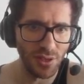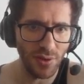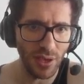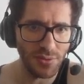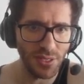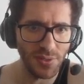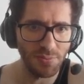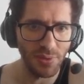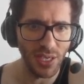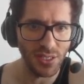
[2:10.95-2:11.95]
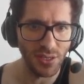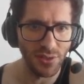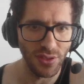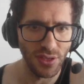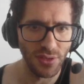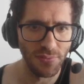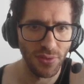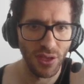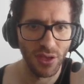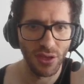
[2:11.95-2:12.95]
It grabs some space on
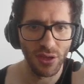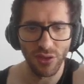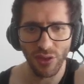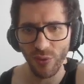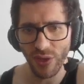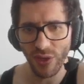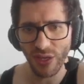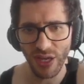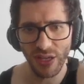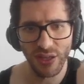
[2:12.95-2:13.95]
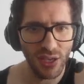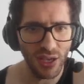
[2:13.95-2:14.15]
the queen side,